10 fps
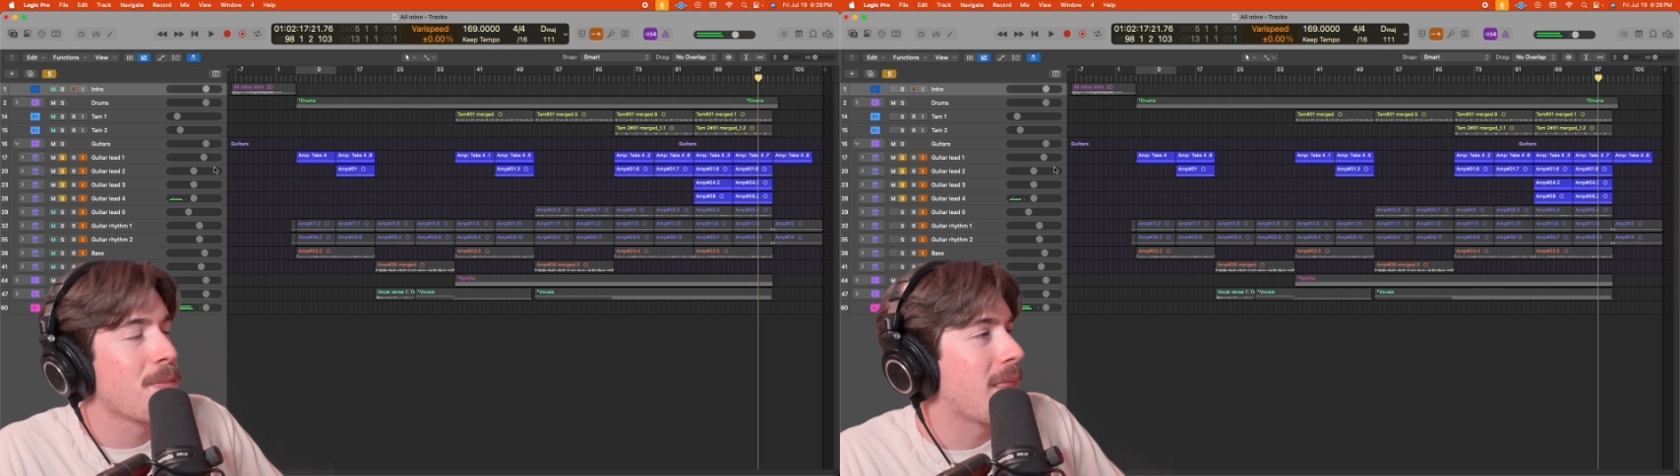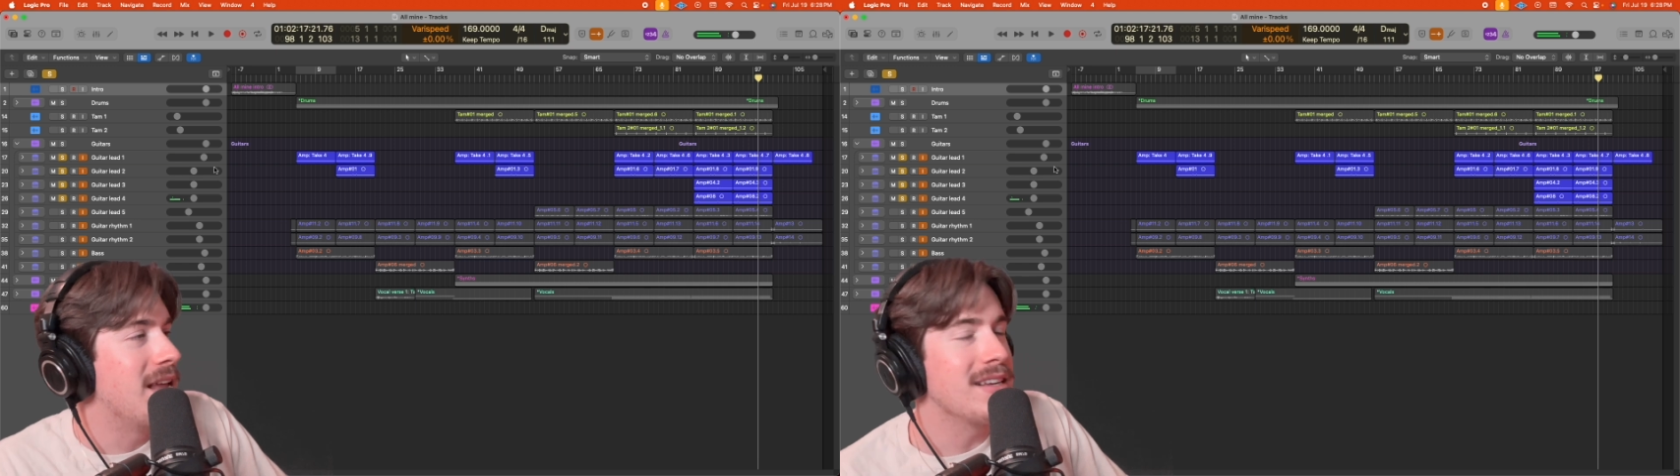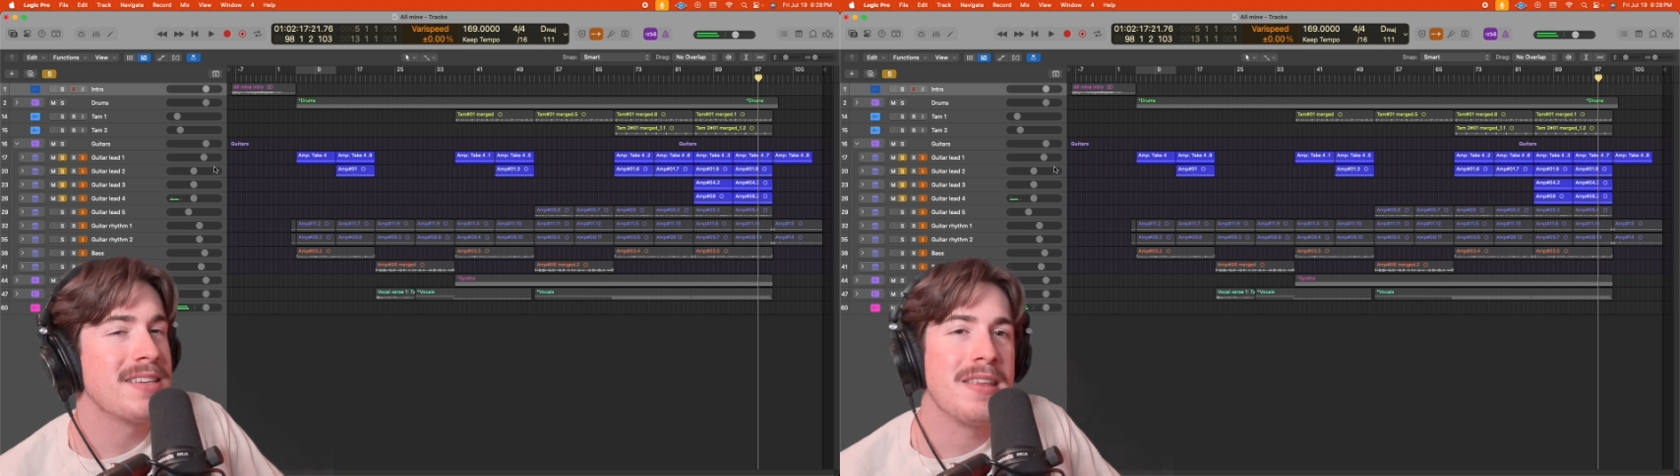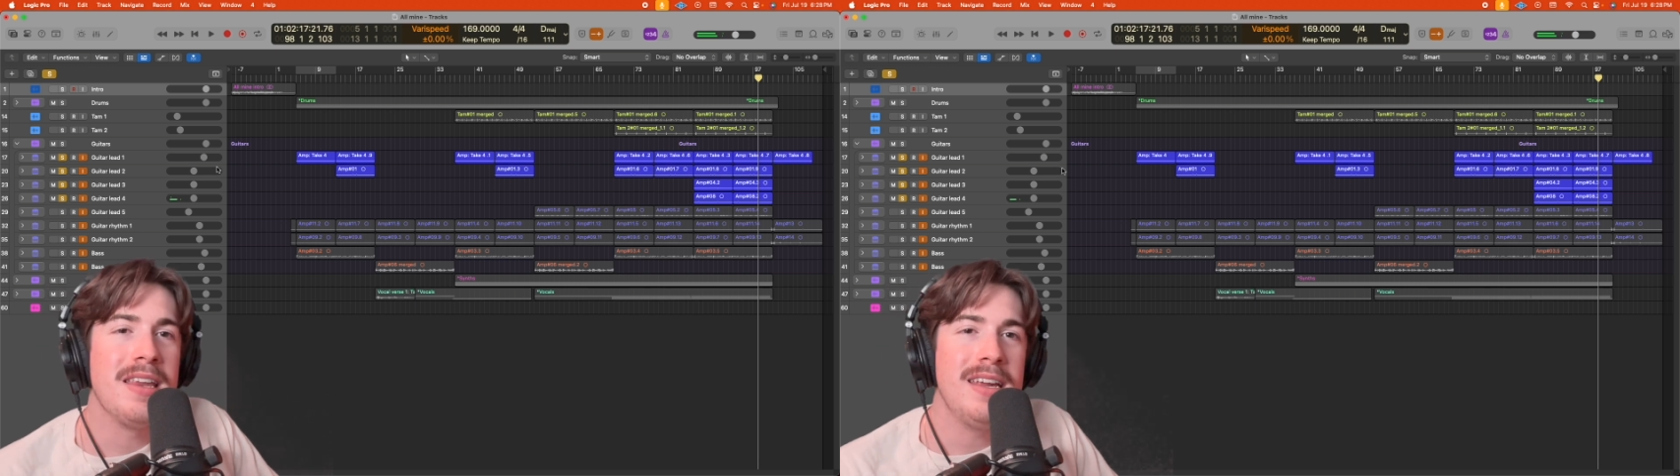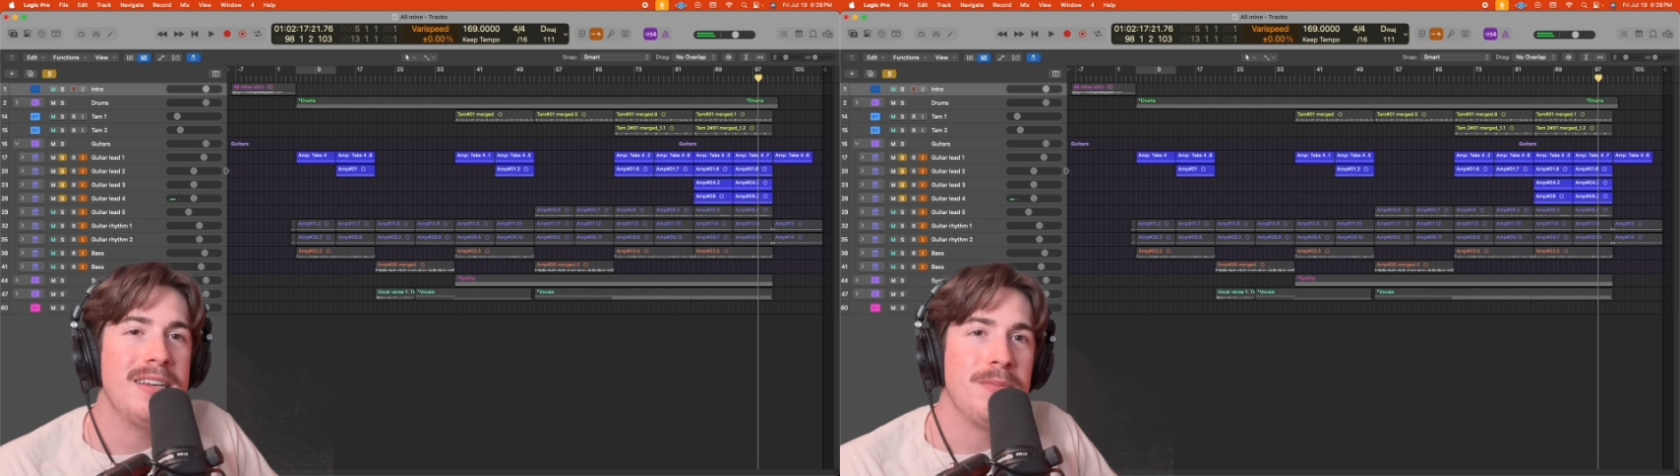it doesn't
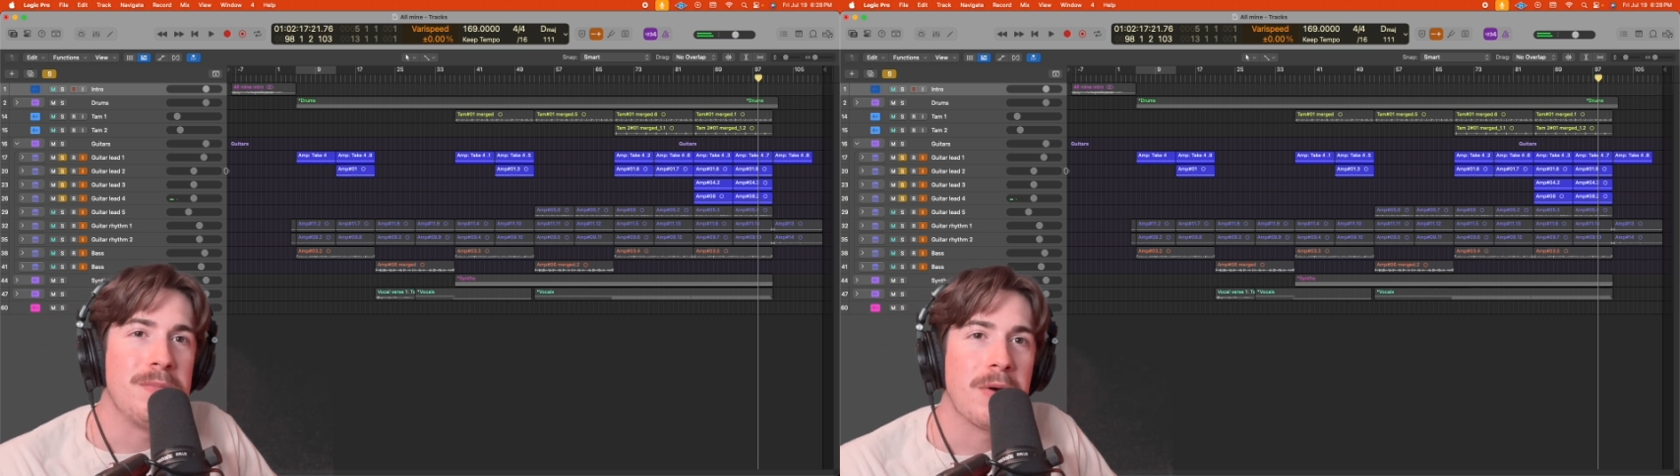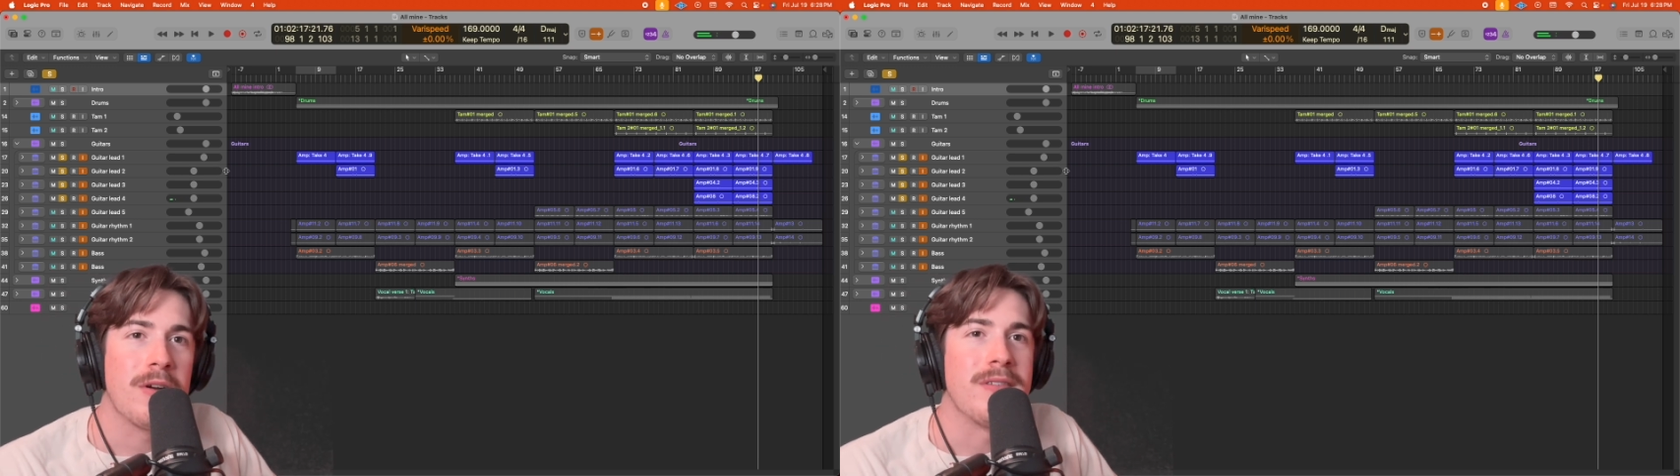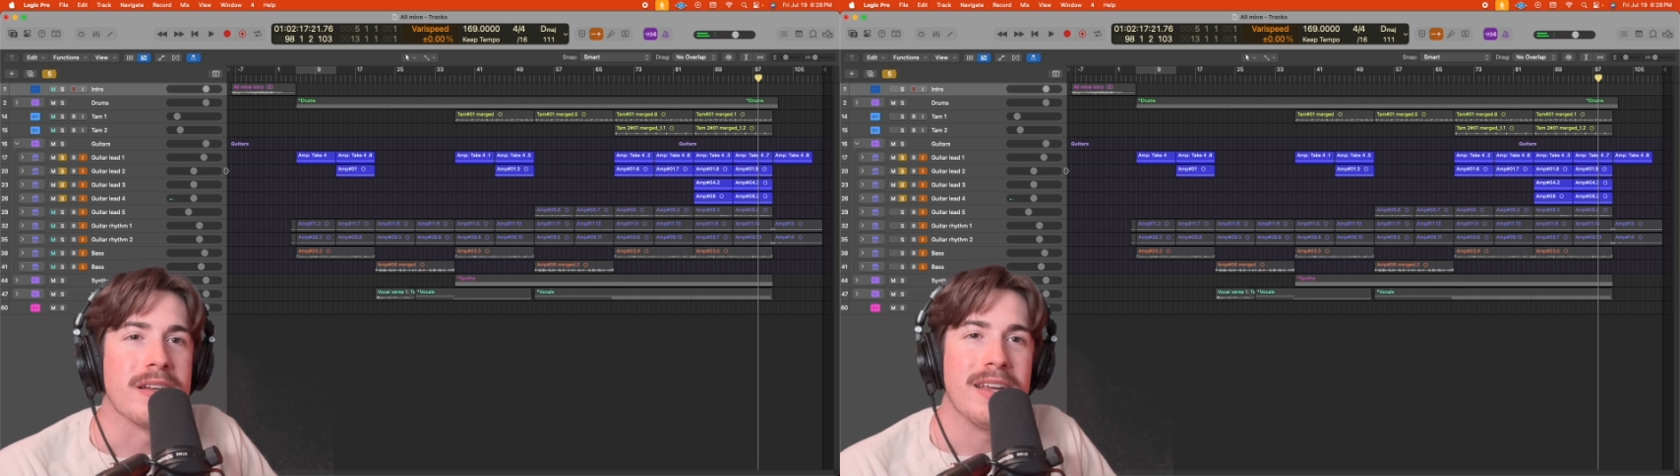need to be perfect.